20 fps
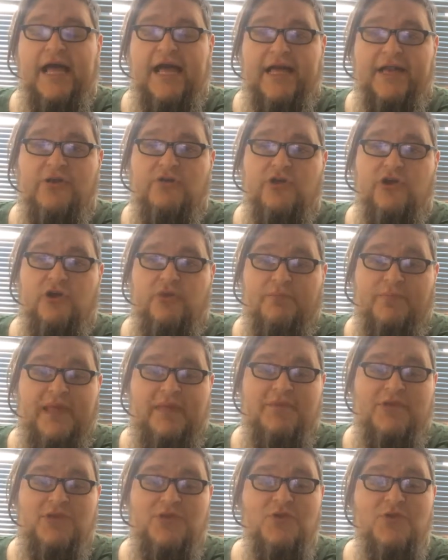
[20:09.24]
I don't know.
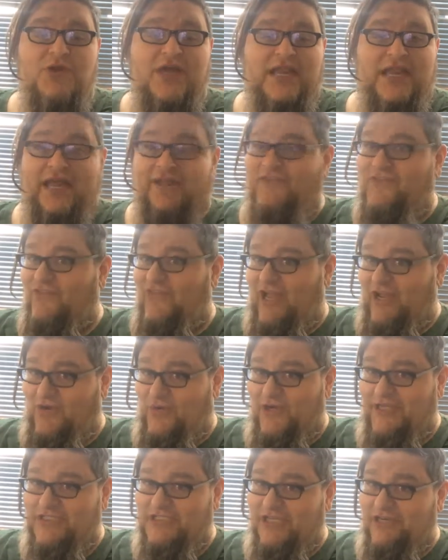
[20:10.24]
Maybe you can answer that
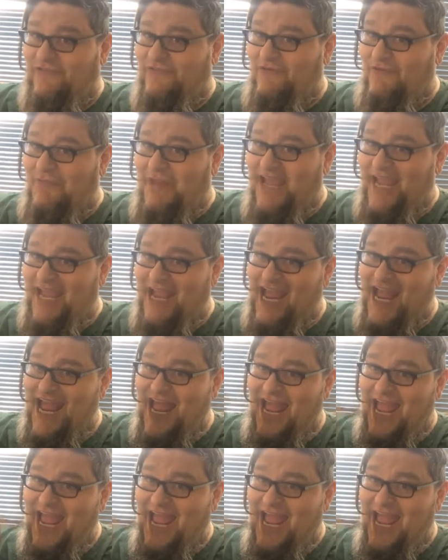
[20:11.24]
question for me.